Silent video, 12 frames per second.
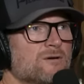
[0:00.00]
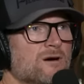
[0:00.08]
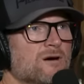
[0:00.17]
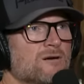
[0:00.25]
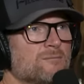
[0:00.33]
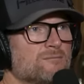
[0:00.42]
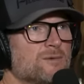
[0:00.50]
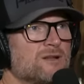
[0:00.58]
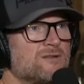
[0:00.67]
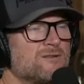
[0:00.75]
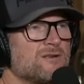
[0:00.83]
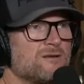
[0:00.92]
But
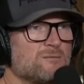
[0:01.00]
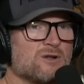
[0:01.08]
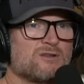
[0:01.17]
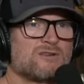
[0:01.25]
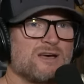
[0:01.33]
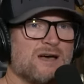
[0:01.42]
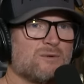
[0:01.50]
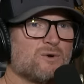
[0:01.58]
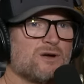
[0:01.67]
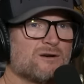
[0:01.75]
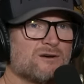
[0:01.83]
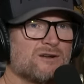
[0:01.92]
it's kind of
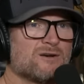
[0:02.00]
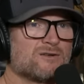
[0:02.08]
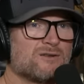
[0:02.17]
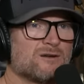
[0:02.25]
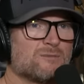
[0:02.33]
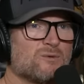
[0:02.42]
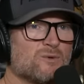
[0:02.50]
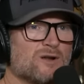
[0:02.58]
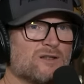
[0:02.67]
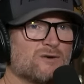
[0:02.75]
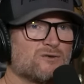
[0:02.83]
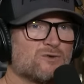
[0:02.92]
weird, you know. It's going to be one
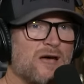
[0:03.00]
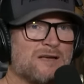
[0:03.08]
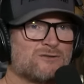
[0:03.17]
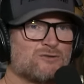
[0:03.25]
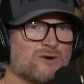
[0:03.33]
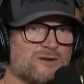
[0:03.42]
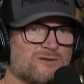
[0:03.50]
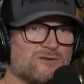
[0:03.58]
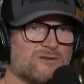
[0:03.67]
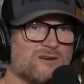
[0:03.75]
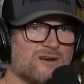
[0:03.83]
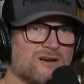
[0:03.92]
of those asterisks.